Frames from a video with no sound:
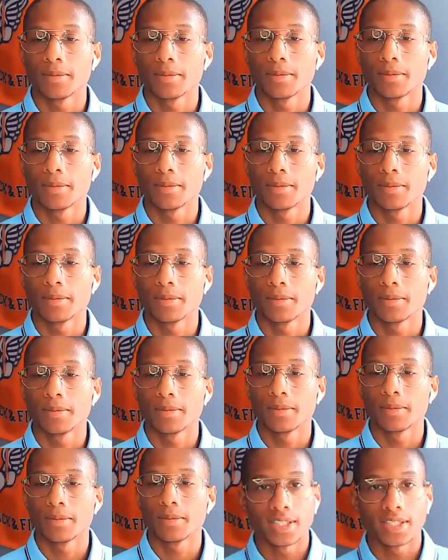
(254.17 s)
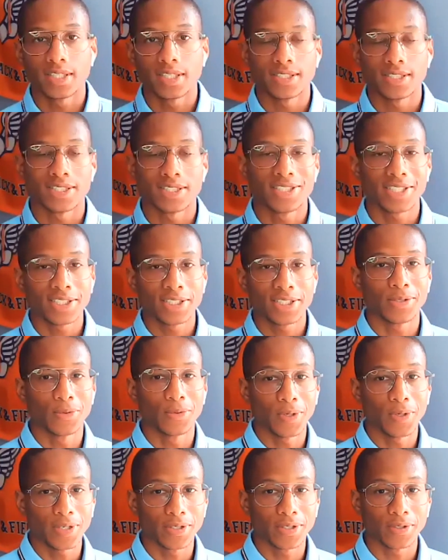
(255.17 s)
So if the average agent is a
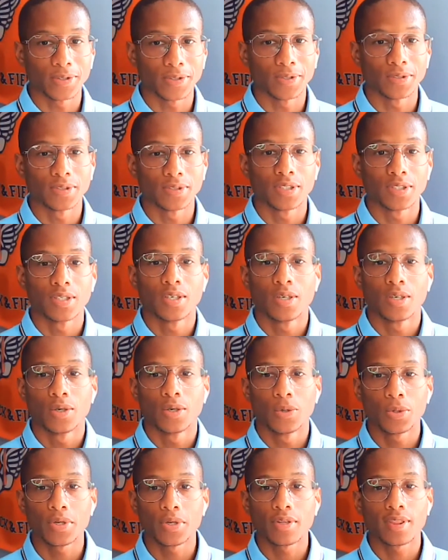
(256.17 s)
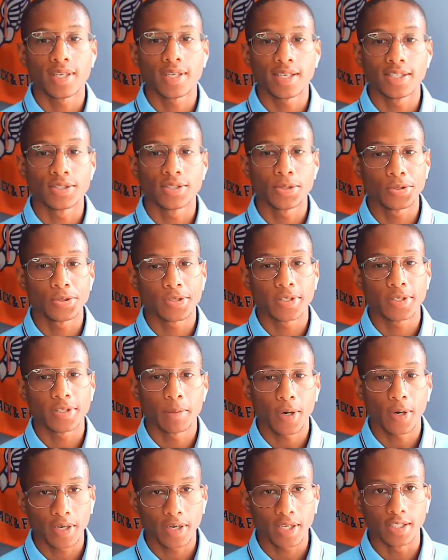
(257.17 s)
61-year-old, who do you think he's usually
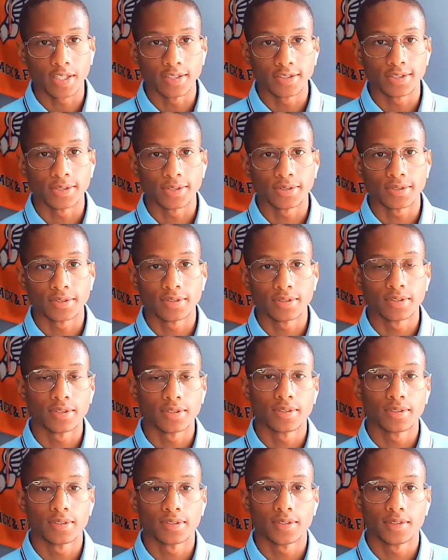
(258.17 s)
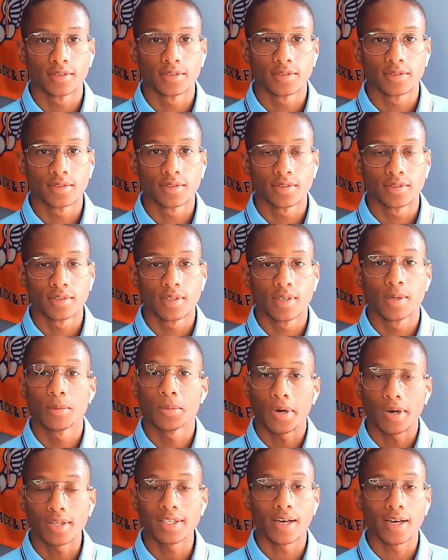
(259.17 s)
marketing to? Probably
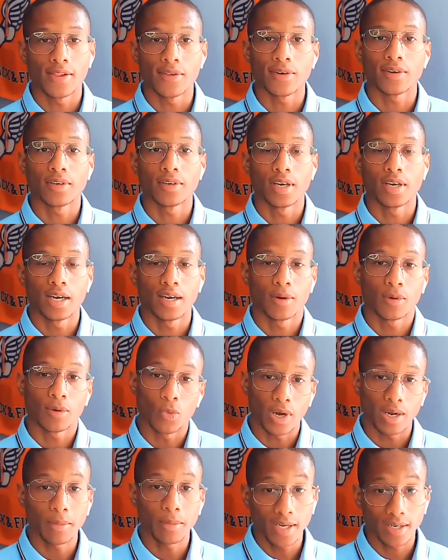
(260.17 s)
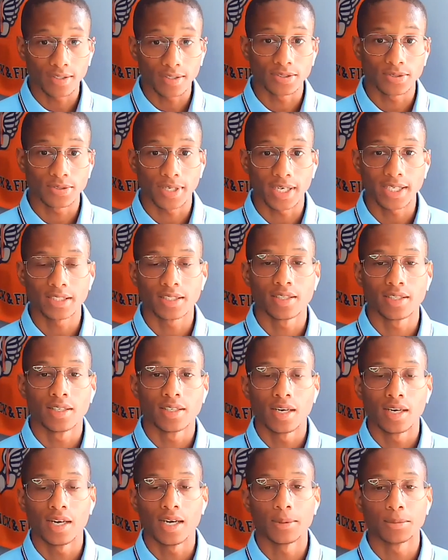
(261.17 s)
other white males, right?
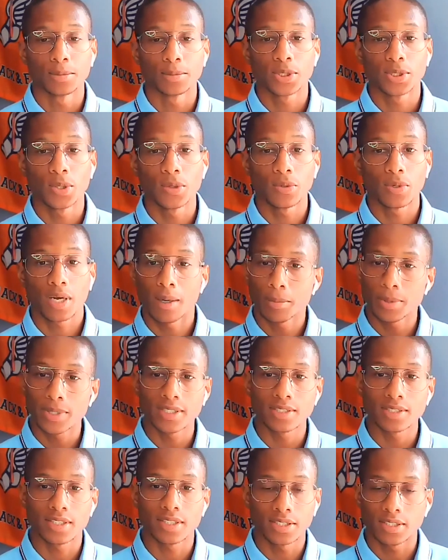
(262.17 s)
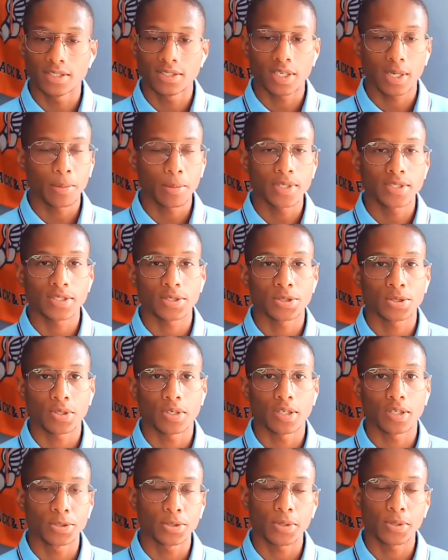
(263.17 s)
So these companies are
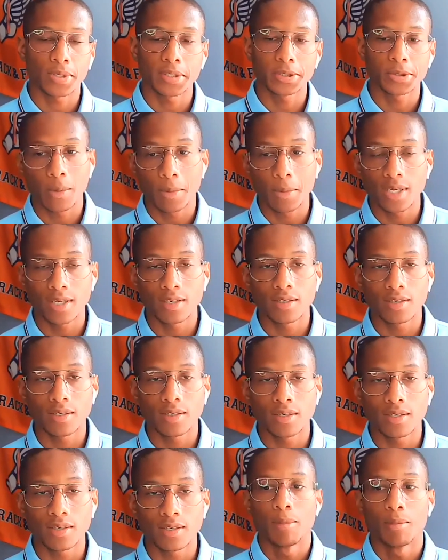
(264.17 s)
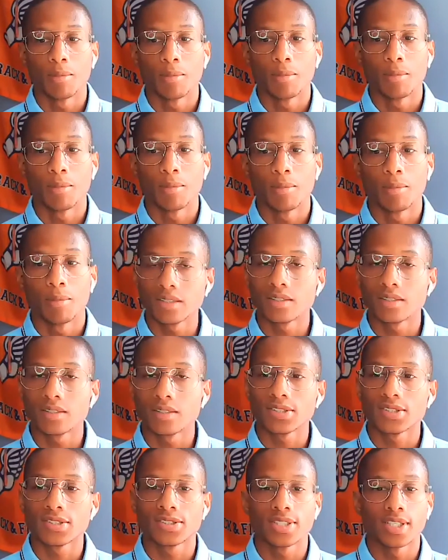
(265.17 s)
struggling to attract women, millennials, Gen
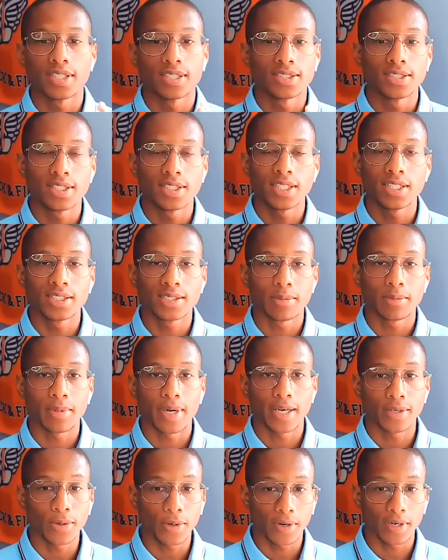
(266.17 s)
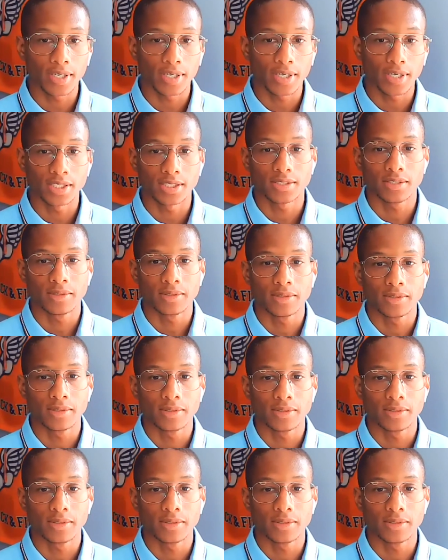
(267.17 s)
Xers, Gen Zs, and minorities.